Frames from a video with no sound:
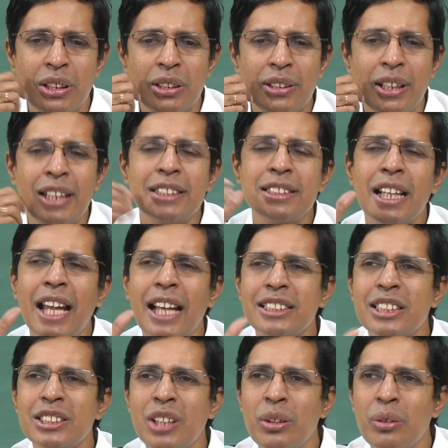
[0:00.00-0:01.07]
There is an
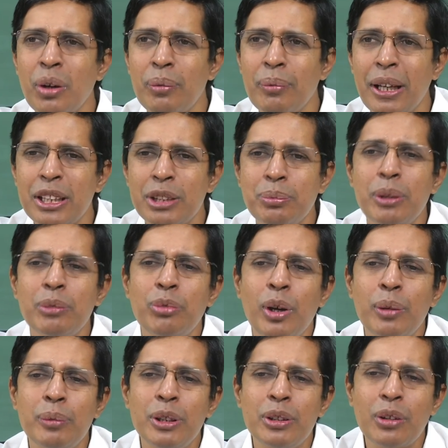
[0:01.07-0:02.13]
access control management for
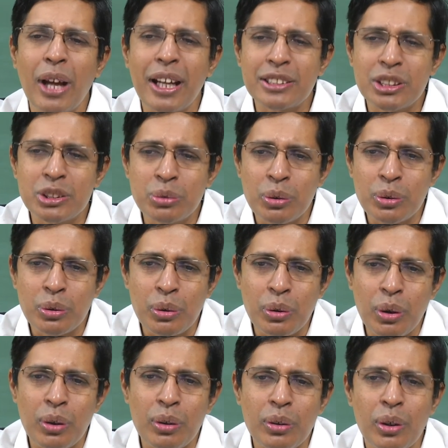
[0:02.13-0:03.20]
me to access one
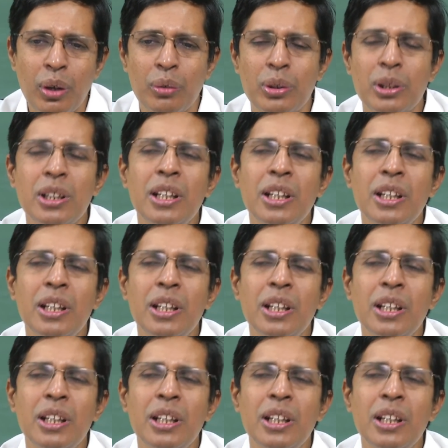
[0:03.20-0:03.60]
cloud.